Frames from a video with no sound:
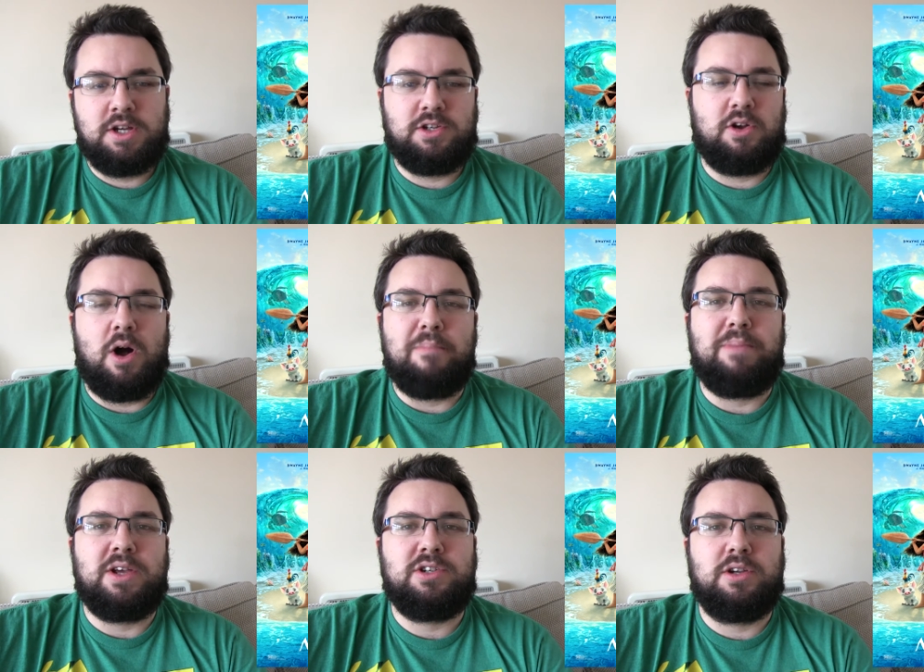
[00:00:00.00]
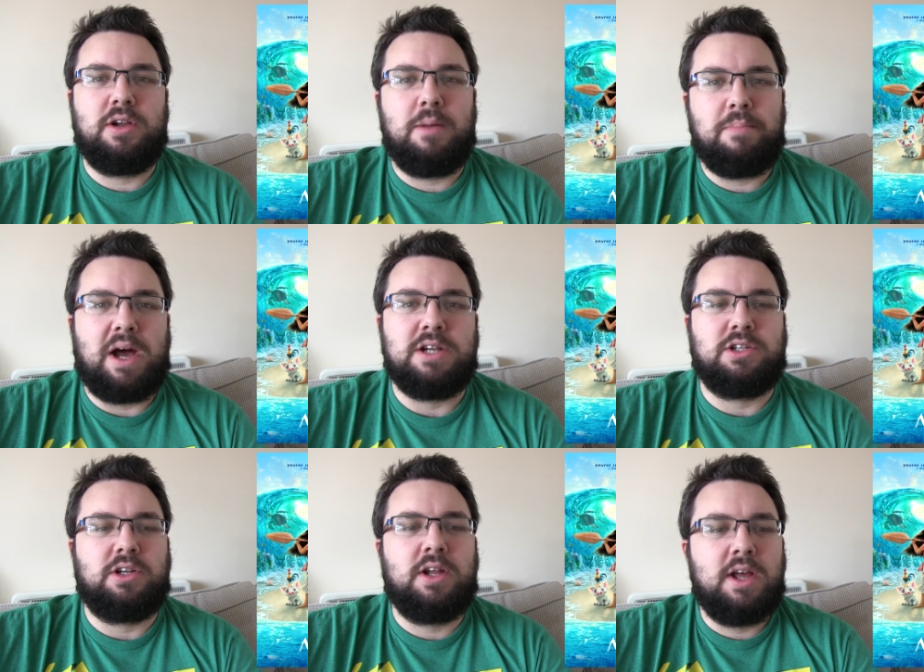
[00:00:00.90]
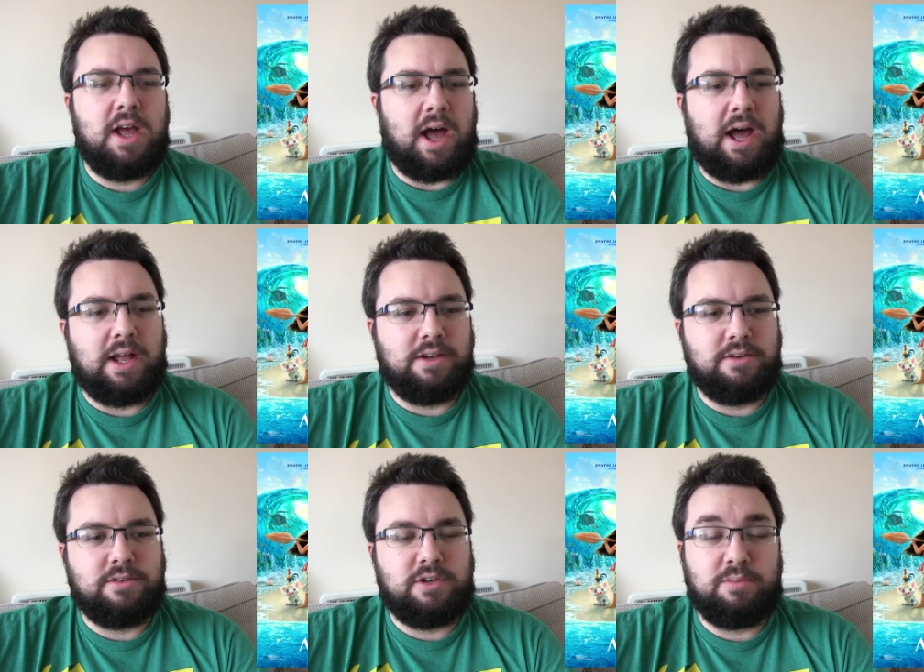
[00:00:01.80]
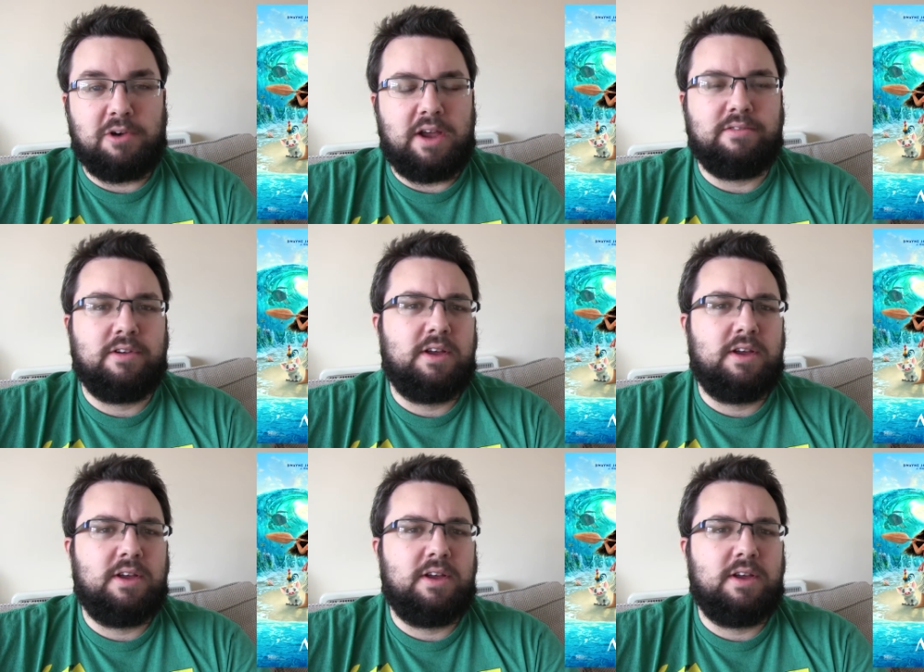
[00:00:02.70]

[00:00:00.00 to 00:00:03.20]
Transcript: She's got ambition and passion and she's brave.